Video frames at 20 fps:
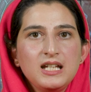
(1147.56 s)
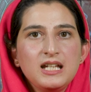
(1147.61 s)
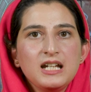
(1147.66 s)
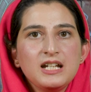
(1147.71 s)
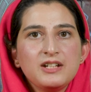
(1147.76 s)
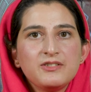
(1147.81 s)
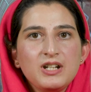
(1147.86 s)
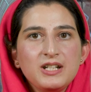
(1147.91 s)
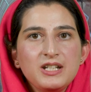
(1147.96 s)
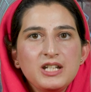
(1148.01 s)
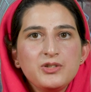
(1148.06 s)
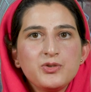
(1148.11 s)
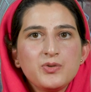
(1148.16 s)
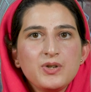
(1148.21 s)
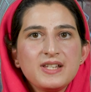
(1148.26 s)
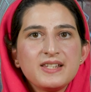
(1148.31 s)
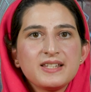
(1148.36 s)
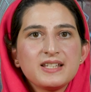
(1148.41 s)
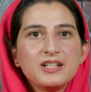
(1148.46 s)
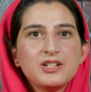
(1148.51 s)
Credit
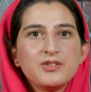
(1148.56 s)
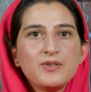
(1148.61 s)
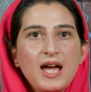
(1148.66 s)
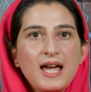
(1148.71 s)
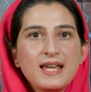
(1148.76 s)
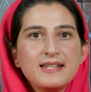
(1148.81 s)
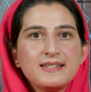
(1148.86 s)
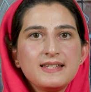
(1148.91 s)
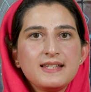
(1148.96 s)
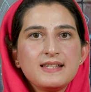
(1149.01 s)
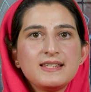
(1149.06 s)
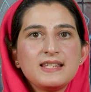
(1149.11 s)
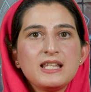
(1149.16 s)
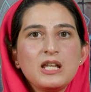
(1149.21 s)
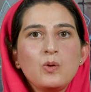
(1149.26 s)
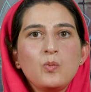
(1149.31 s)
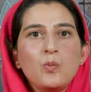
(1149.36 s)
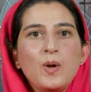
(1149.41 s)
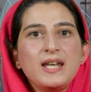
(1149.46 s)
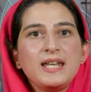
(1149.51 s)
risk arises
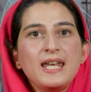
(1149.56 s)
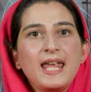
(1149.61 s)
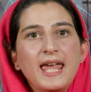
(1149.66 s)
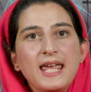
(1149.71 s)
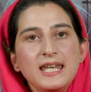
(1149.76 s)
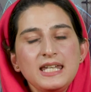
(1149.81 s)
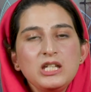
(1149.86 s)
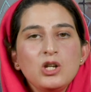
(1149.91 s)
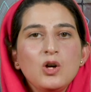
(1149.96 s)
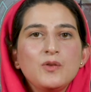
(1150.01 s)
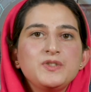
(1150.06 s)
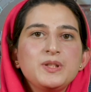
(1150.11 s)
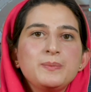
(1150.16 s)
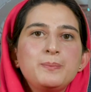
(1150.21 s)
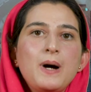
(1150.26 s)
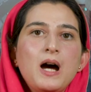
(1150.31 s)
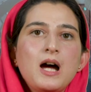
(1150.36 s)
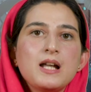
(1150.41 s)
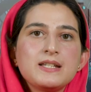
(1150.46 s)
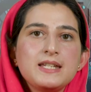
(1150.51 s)
when any of the
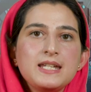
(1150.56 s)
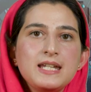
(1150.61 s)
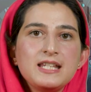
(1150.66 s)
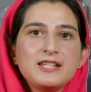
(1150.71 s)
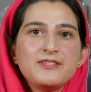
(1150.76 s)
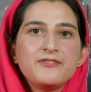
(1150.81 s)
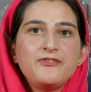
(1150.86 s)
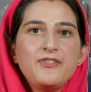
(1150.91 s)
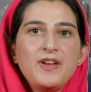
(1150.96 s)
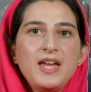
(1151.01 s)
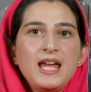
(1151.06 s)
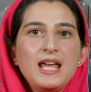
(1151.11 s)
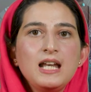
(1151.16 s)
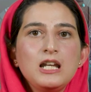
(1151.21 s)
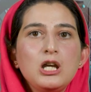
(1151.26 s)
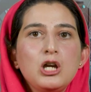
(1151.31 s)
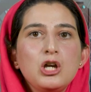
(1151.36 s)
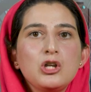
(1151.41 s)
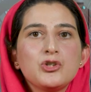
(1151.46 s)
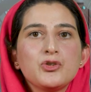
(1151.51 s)
parties fail
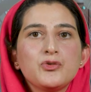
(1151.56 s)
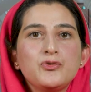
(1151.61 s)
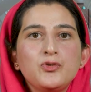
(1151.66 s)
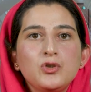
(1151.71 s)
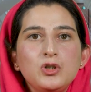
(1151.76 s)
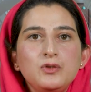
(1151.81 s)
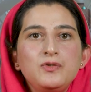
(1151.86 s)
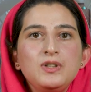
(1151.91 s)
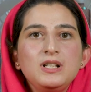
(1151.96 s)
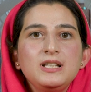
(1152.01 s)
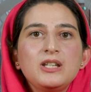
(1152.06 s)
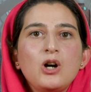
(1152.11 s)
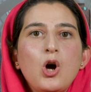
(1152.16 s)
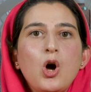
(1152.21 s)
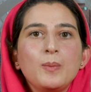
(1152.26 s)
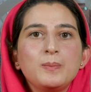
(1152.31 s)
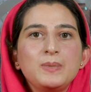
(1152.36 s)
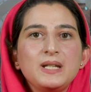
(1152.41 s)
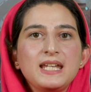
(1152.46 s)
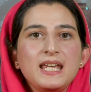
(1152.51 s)
to fulfill the
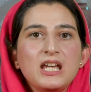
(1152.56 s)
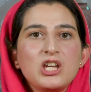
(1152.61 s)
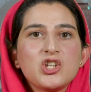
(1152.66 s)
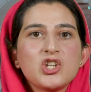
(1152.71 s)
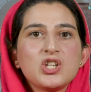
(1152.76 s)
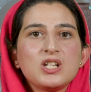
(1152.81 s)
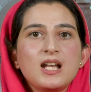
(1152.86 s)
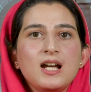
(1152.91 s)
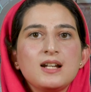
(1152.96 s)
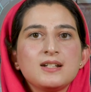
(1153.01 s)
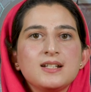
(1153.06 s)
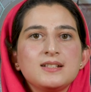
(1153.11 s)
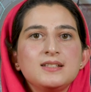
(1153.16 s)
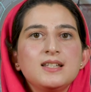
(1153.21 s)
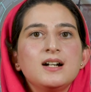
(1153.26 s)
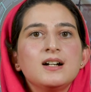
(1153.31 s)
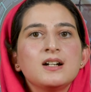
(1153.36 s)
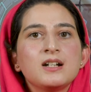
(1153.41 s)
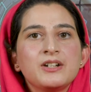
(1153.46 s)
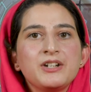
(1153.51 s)
obligation under the
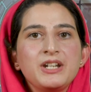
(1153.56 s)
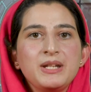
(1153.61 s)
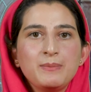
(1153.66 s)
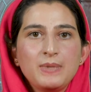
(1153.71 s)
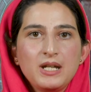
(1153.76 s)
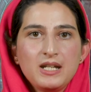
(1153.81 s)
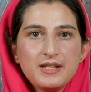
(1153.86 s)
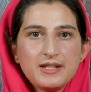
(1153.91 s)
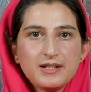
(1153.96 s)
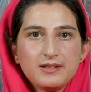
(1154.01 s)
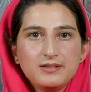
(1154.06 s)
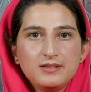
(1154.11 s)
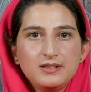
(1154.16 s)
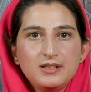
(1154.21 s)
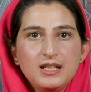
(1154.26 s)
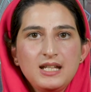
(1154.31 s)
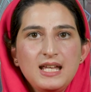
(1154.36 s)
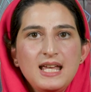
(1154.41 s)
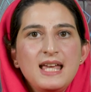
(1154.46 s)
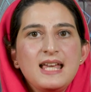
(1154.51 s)
agreement.
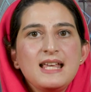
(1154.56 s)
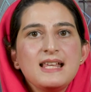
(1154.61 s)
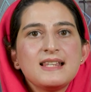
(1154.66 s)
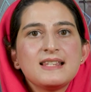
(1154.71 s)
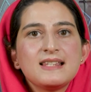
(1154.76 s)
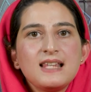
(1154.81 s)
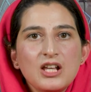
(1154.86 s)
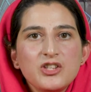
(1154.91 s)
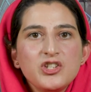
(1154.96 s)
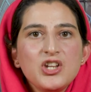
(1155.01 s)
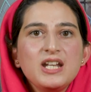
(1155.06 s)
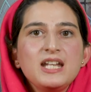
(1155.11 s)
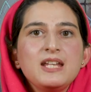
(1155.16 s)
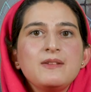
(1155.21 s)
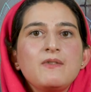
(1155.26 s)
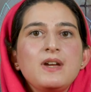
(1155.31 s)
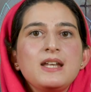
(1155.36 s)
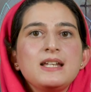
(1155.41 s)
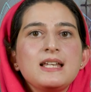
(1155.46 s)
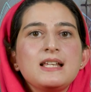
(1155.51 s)
Such an
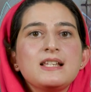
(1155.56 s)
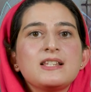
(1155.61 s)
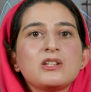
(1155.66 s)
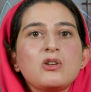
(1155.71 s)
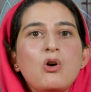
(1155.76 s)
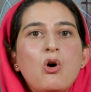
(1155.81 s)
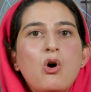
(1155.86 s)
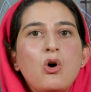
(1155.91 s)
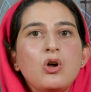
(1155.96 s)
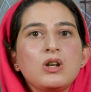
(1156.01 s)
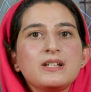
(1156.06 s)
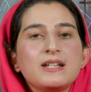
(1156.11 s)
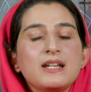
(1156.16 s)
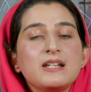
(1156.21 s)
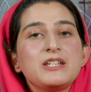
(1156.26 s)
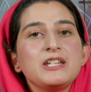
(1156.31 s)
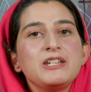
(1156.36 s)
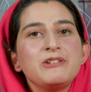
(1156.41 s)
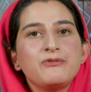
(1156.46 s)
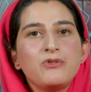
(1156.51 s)
event is called a
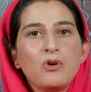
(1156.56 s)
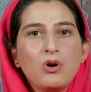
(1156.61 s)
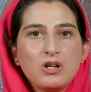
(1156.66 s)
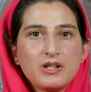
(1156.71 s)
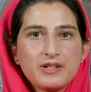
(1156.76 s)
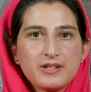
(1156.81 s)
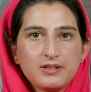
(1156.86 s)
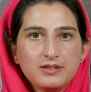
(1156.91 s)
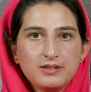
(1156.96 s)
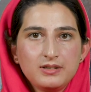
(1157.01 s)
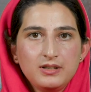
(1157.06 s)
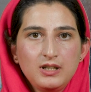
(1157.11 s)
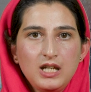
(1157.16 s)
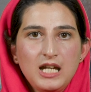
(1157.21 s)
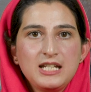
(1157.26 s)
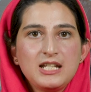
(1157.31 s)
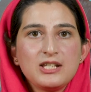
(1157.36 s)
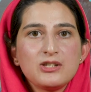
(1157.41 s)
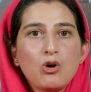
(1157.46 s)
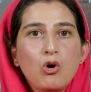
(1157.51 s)
default. It
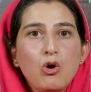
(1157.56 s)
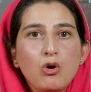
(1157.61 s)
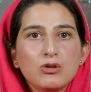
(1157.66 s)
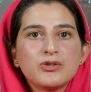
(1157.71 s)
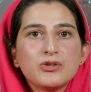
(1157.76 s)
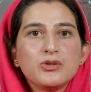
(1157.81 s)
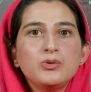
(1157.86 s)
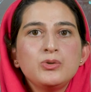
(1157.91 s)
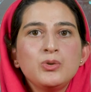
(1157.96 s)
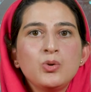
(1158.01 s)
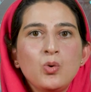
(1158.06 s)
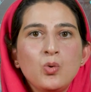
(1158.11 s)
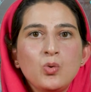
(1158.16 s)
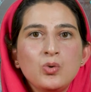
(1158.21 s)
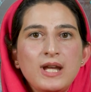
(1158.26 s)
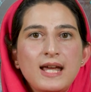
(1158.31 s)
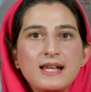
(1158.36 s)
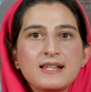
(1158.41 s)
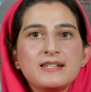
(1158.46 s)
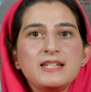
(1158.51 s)
is also known
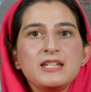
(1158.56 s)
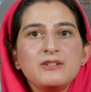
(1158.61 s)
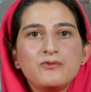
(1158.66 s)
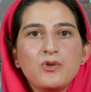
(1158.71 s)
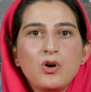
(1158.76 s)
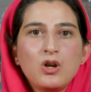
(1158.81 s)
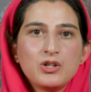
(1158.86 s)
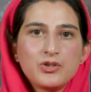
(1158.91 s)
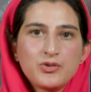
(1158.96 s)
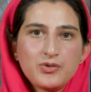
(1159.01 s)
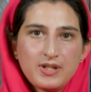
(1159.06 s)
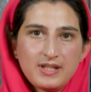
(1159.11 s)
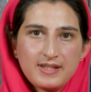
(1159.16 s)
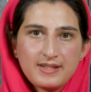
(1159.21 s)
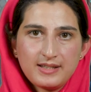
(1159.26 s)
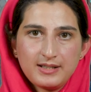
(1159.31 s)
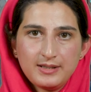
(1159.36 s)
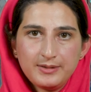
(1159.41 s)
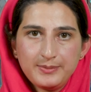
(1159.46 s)
as default risk.